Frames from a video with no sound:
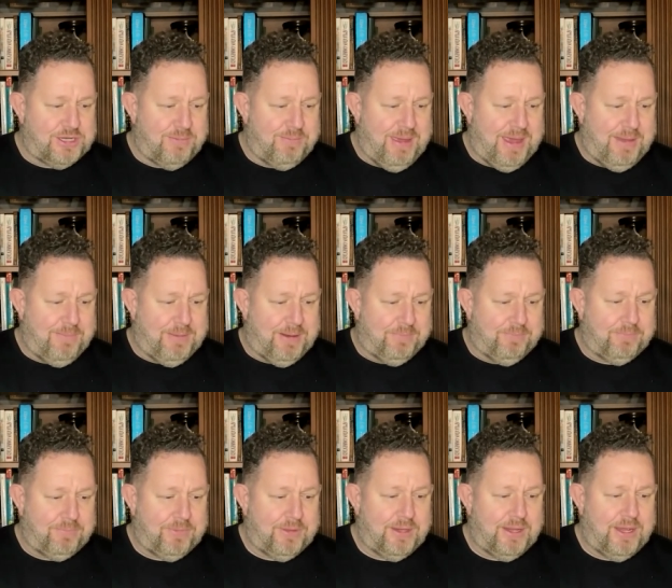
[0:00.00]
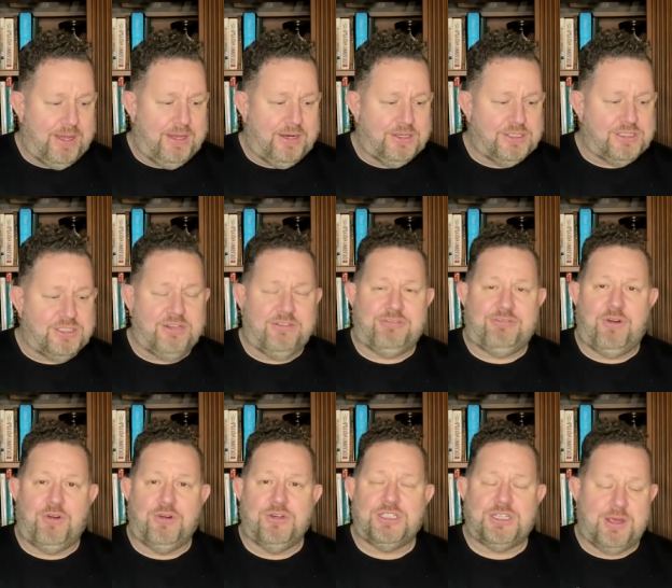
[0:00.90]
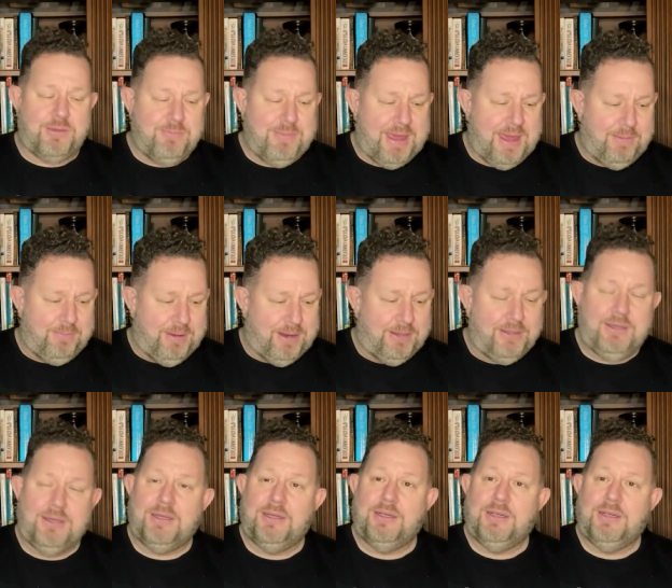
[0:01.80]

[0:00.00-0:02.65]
commandment. It is the first commandment.